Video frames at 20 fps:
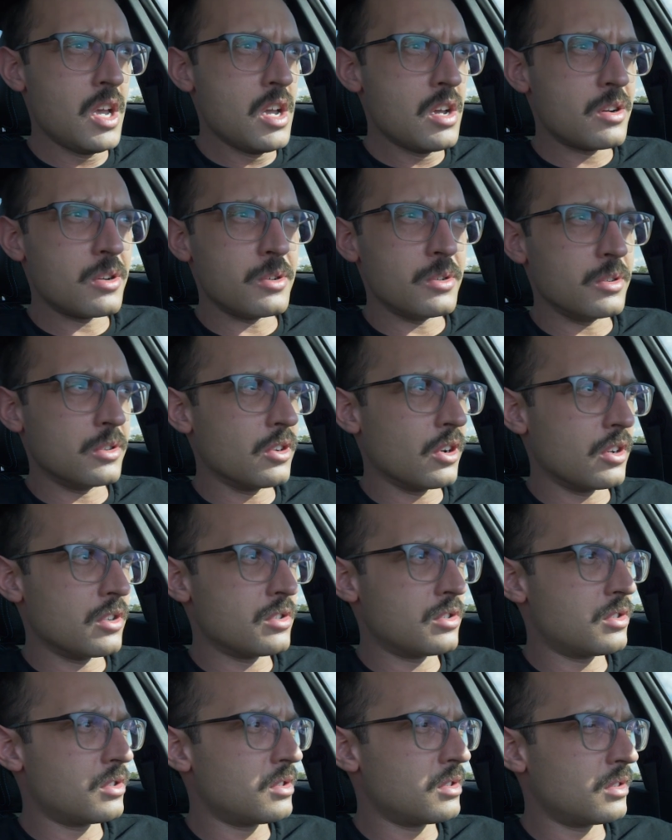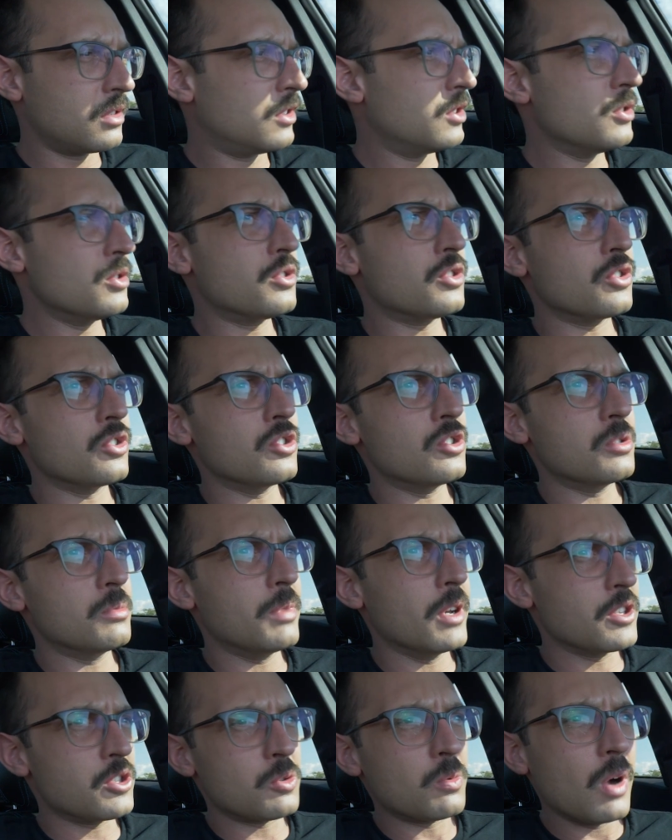who does YouTube
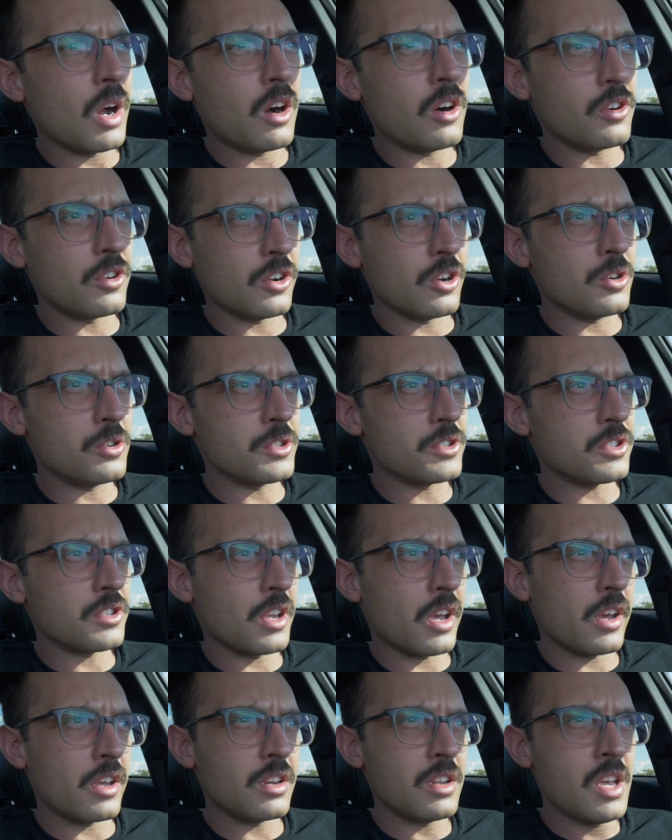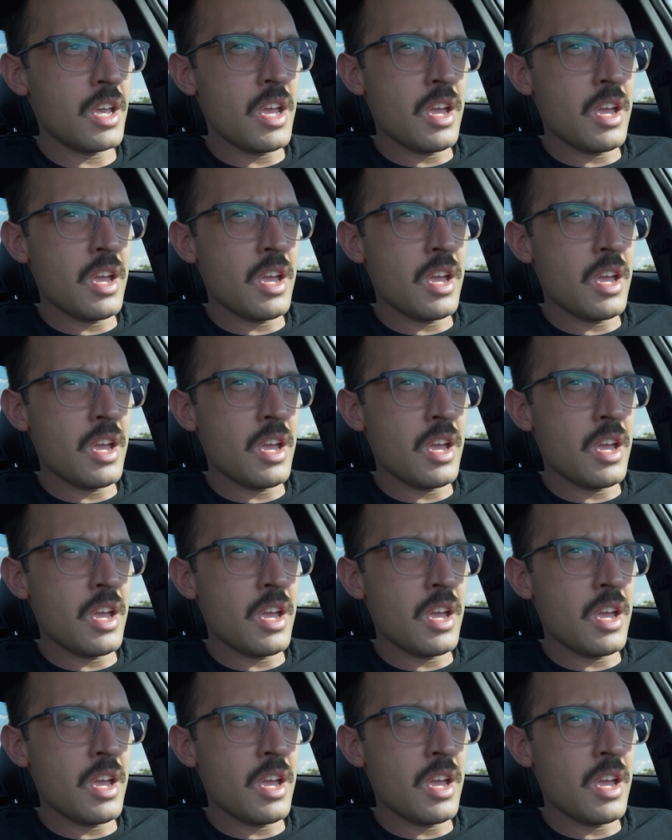as well knows that